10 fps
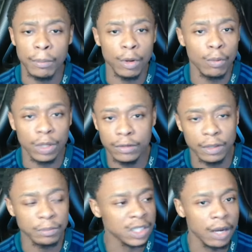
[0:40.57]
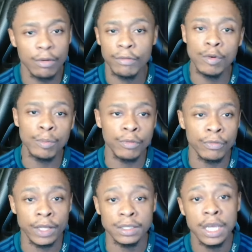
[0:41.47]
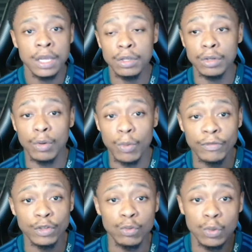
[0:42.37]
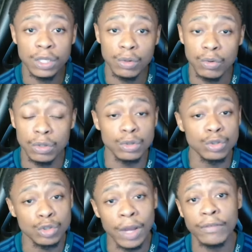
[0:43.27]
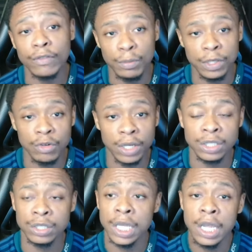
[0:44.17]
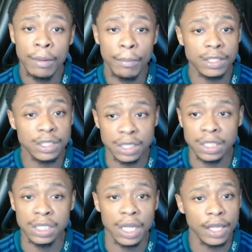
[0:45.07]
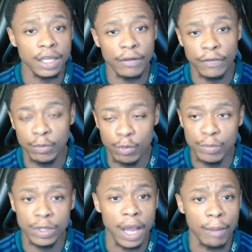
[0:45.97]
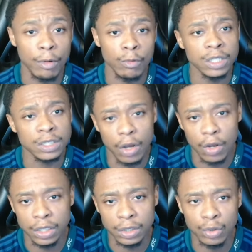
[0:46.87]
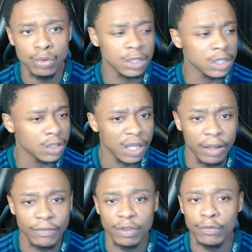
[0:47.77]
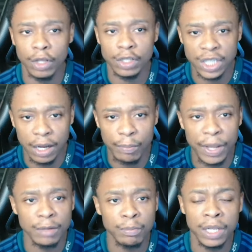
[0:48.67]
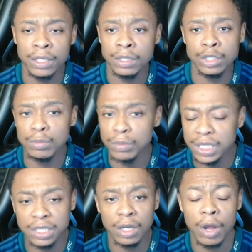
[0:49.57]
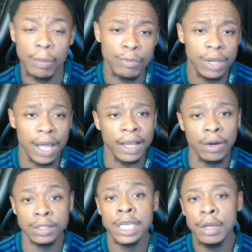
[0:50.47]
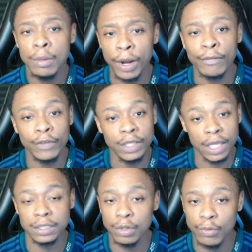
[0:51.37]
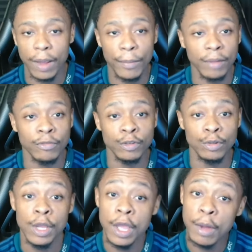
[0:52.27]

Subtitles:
I'm not one of them sour football fans. You know, whether you win or lose, you have to be gracious. Manchester United, I think Ruben Amorim is early doors. He's going to have to flush out bad players. You're missing a couple like us, but I think that's the right man for you.